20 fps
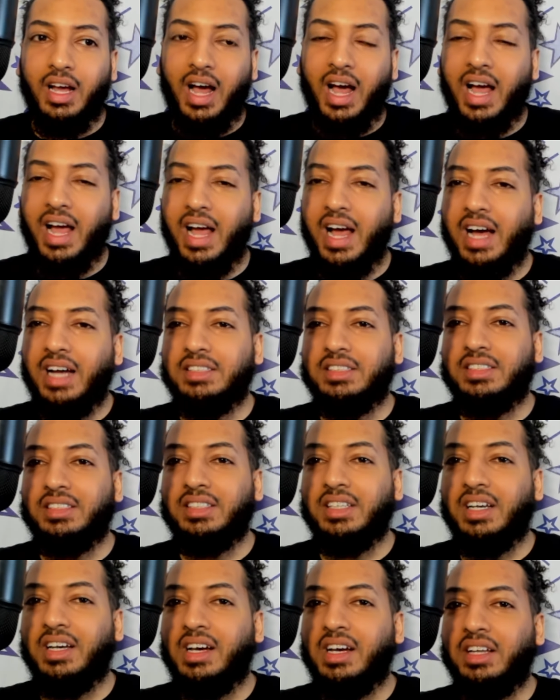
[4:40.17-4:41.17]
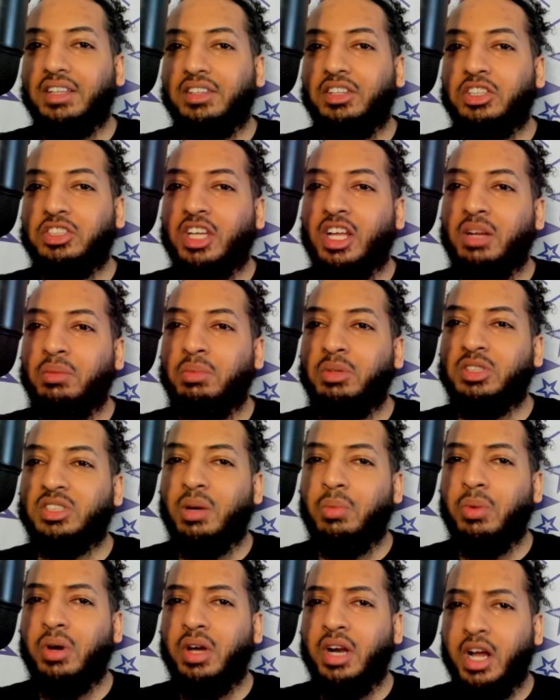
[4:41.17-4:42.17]
I asked, there's going to be
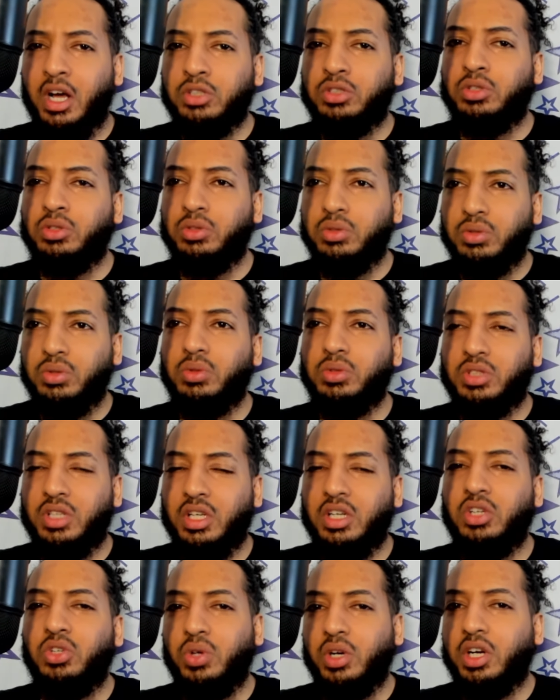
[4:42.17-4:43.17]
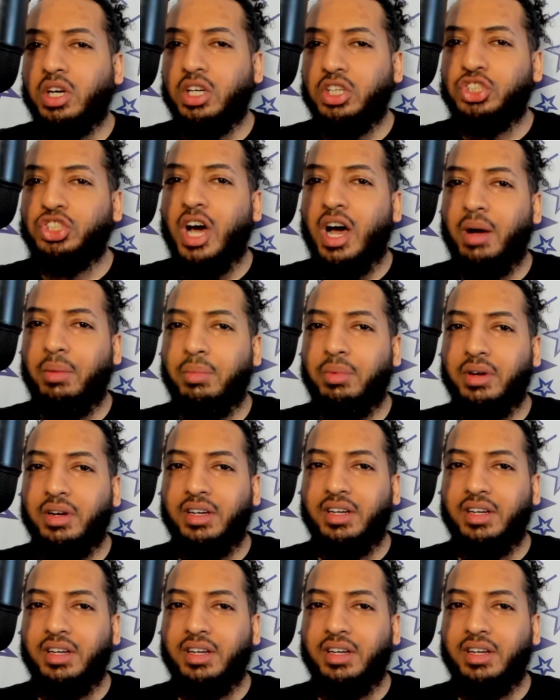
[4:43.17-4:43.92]
someone else who's going to do a good job.